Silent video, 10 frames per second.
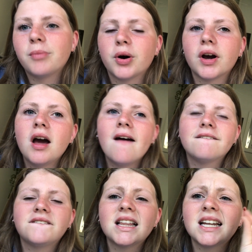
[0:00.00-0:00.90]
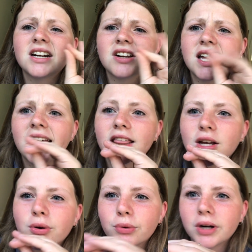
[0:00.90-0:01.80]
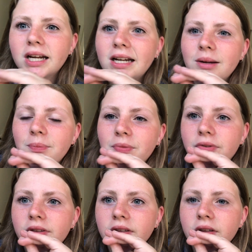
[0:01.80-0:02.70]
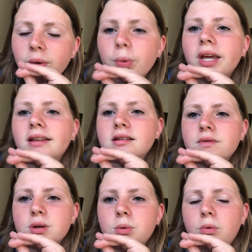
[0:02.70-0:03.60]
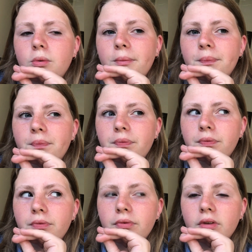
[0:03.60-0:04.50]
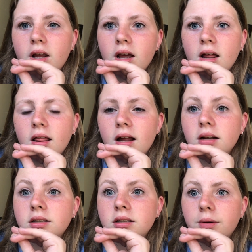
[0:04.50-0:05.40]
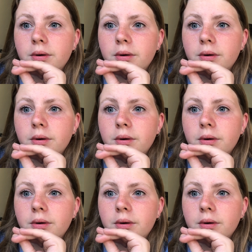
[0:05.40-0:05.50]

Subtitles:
book. But literally 3 weeks of school. That is so